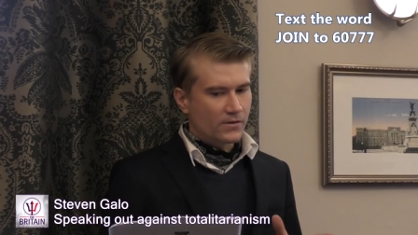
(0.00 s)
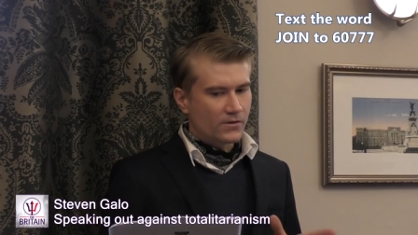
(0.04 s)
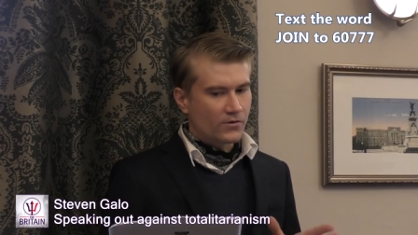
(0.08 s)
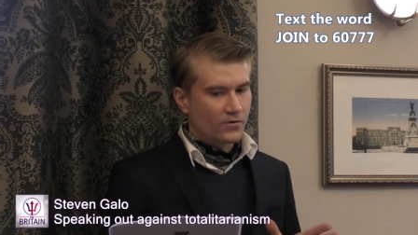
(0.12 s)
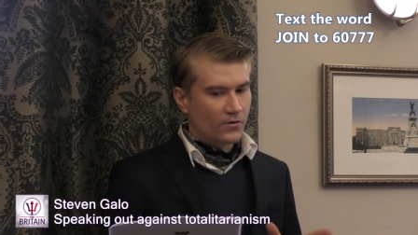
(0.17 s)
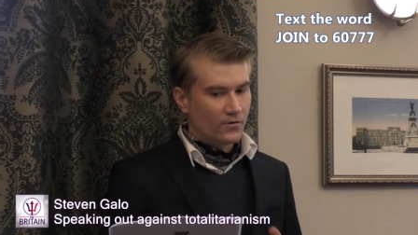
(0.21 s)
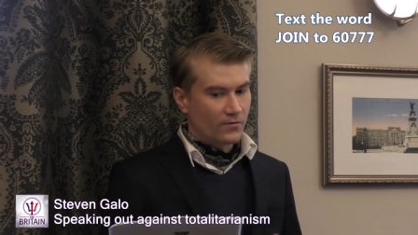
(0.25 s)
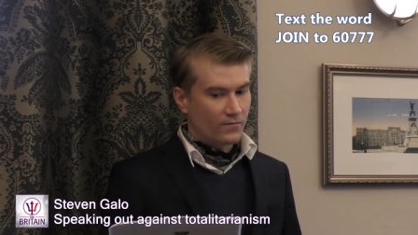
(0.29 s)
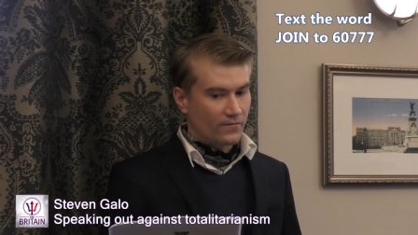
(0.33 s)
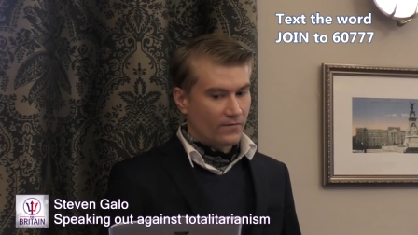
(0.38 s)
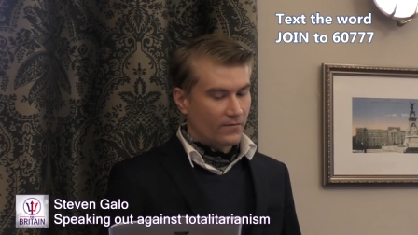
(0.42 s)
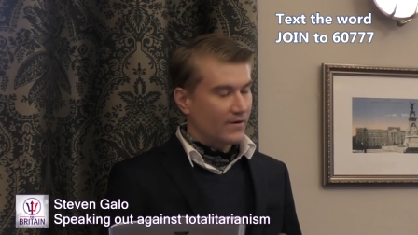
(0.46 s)

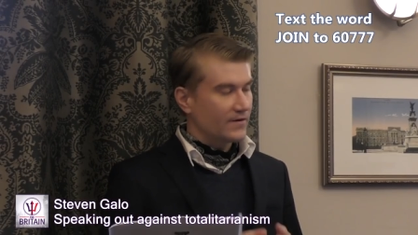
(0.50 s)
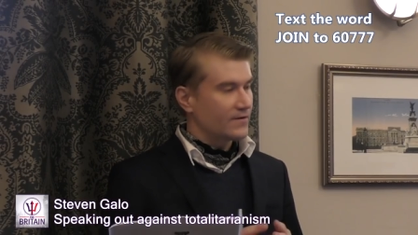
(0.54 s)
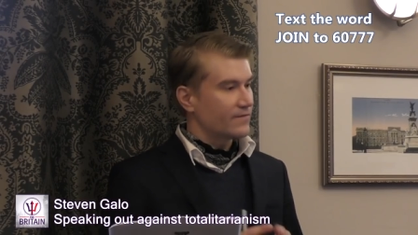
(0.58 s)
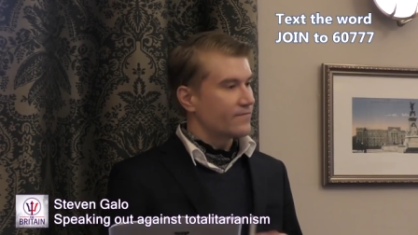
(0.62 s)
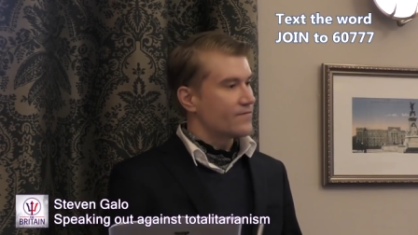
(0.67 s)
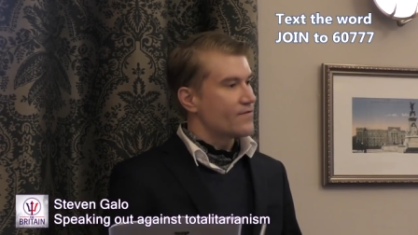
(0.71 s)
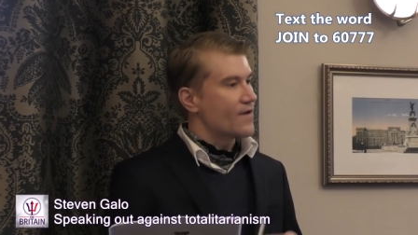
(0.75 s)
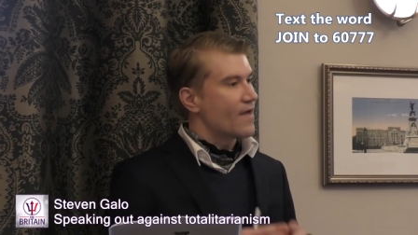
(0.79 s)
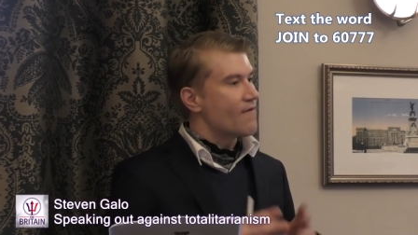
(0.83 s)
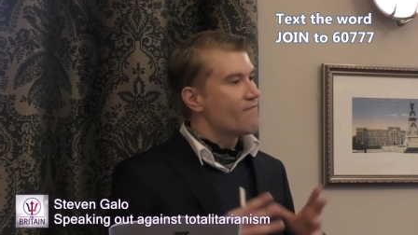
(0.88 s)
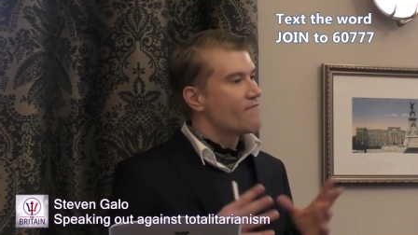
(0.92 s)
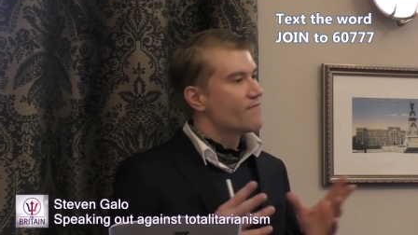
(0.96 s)
got quite a
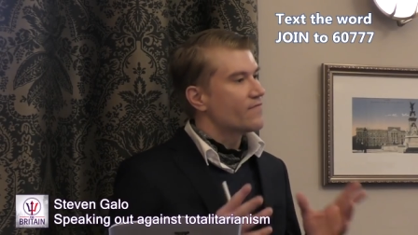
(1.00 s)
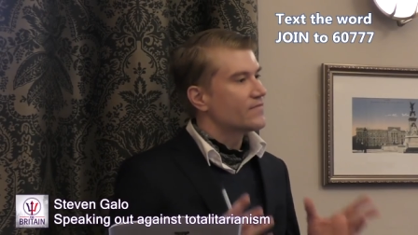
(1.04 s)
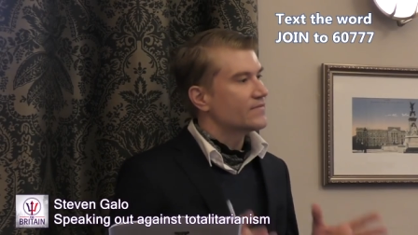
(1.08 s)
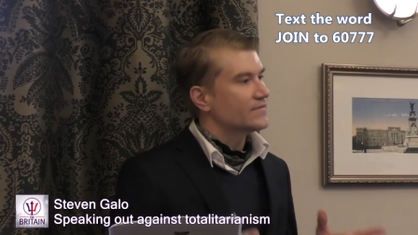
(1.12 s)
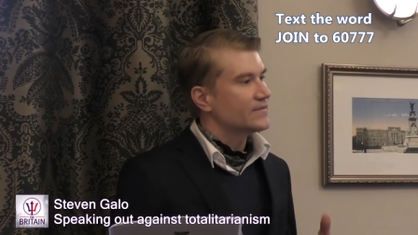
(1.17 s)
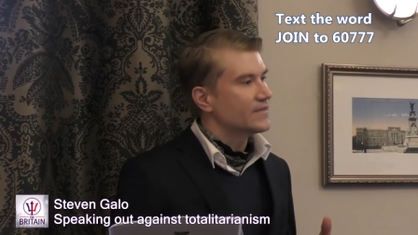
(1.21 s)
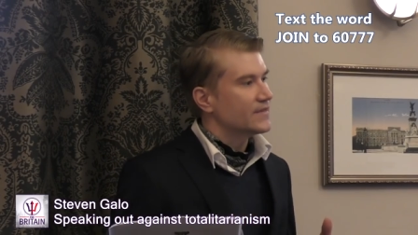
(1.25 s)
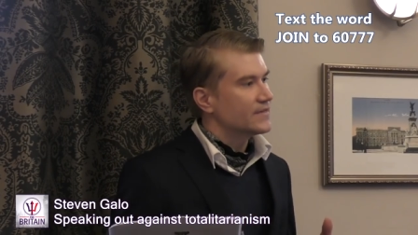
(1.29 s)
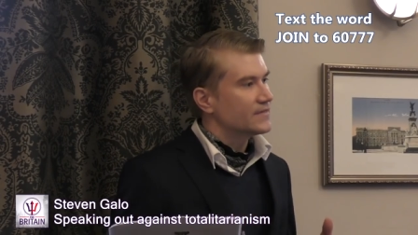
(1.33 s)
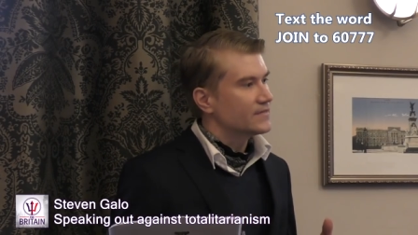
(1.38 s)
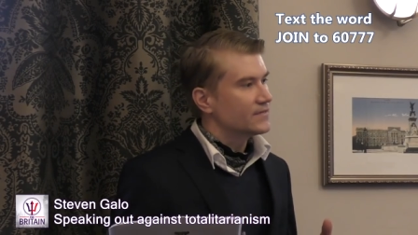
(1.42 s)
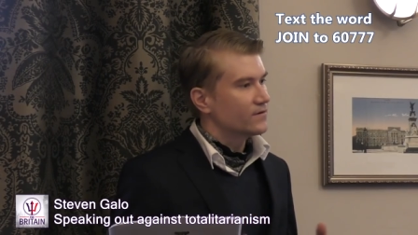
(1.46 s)
few
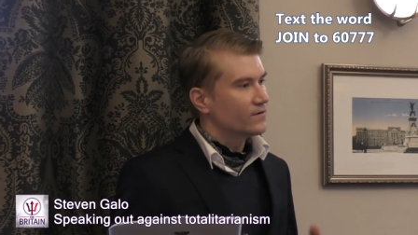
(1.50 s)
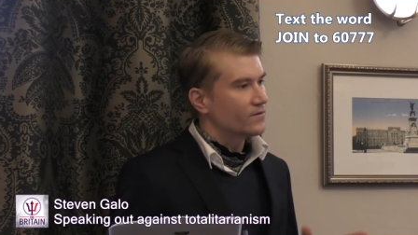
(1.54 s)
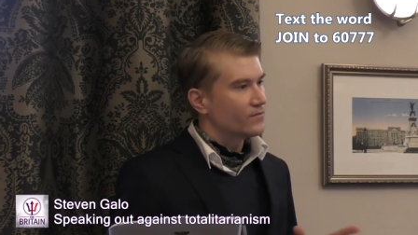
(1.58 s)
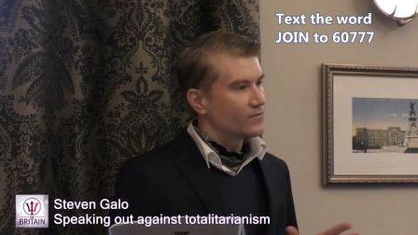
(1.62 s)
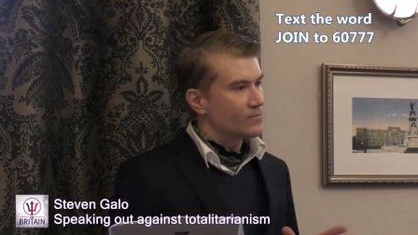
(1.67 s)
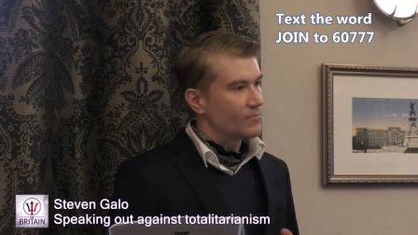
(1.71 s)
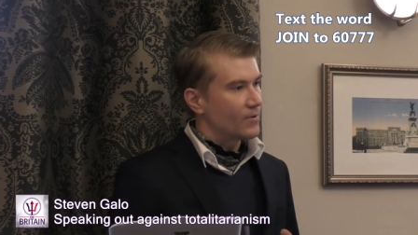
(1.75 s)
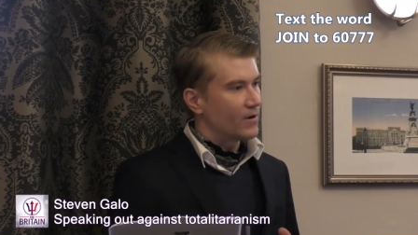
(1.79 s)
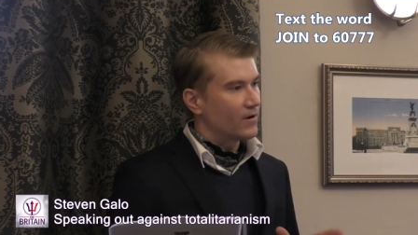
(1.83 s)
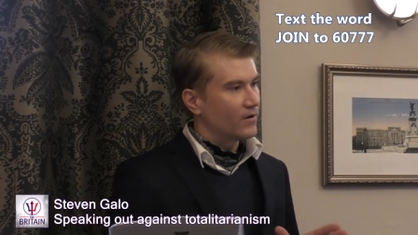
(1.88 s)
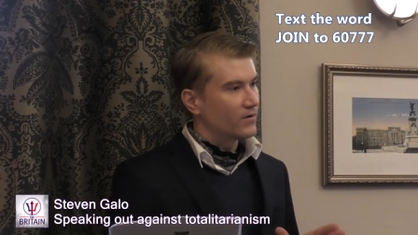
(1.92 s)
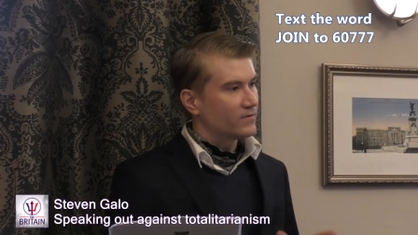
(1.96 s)
emphases
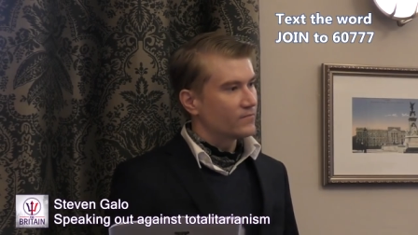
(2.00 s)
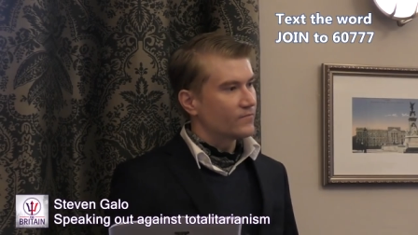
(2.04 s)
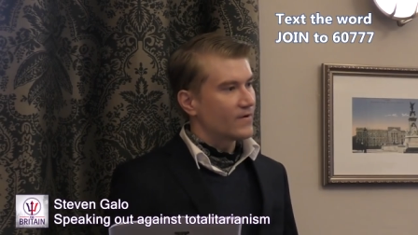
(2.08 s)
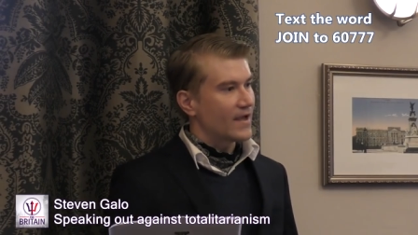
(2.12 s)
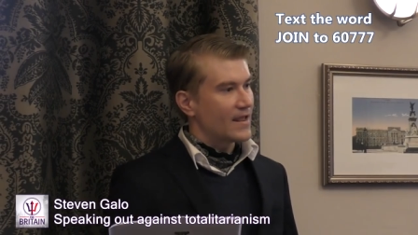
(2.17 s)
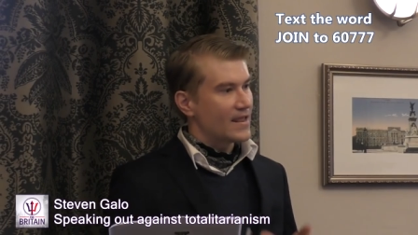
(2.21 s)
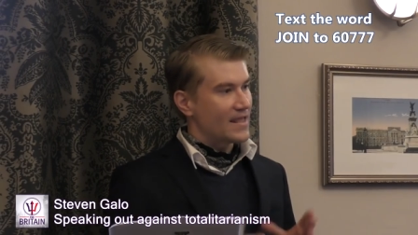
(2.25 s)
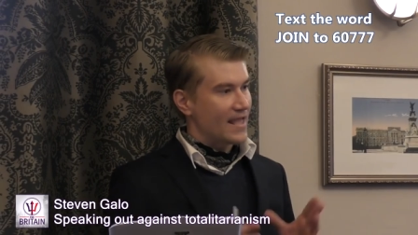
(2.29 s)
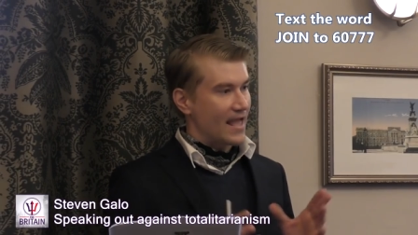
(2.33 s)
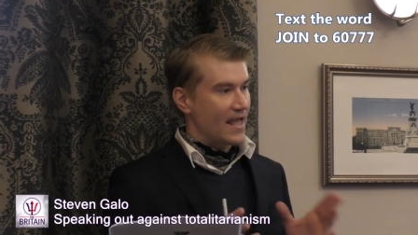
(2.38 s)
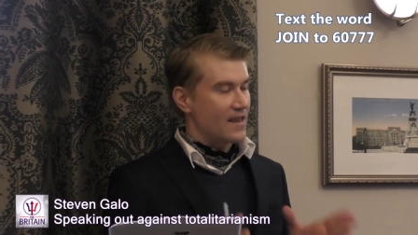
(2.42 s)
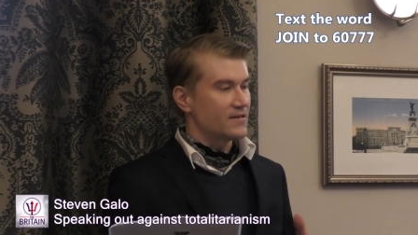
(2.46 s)
on the part
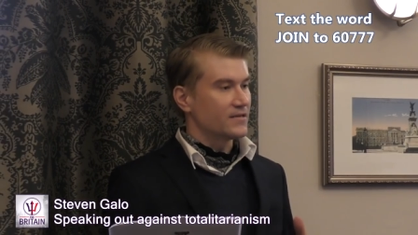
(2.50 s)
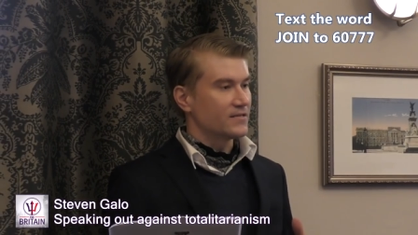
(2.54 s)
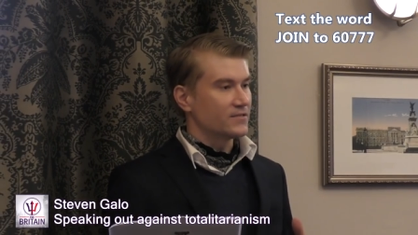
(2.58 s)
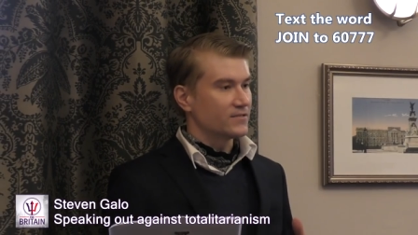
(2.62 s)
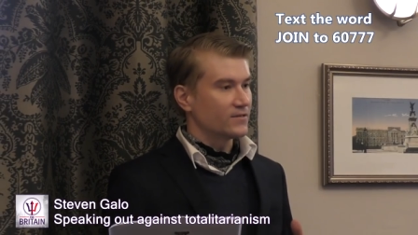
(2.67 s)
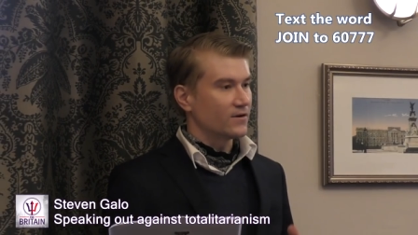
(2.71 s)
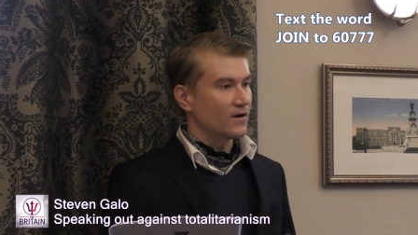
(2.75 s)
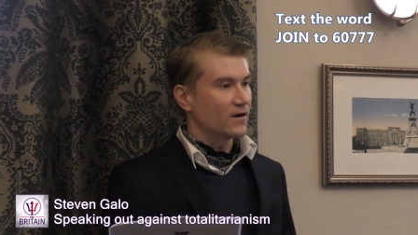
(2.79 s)
where it ended.